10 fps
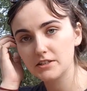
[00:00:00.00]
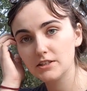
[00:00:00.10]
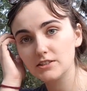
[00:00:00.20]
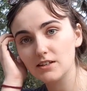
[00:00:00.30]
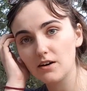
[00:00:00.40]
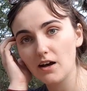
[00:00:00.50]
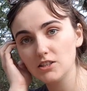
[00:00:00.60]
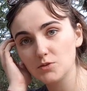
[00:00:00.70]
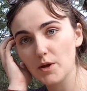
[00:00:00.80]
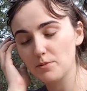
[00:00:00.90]
So I'll
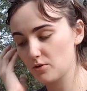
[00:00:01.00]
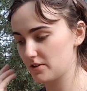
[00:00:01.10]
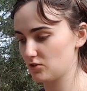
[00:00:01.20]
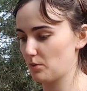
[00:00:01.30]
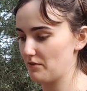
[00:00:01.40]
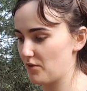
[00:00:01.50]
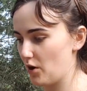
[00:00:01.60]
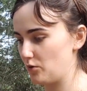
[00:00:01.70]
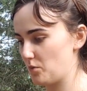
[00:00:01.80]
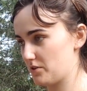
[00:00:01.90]
just be uploading this from my
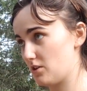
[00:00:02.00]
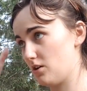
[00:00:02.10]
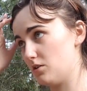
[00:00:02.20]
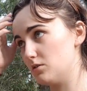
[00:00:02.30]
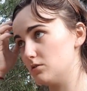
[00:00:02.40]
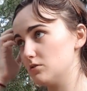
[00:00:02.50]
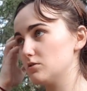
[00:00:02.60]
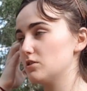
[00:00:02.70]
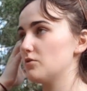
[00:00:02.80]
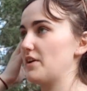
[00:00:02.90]
phone with
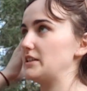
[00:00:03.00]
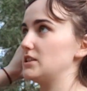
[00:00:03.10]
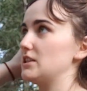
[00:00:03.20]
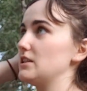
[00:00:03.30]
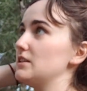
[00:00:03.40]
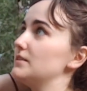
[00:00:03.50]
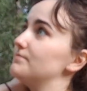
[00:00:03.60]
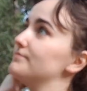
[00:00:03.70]
no, fancy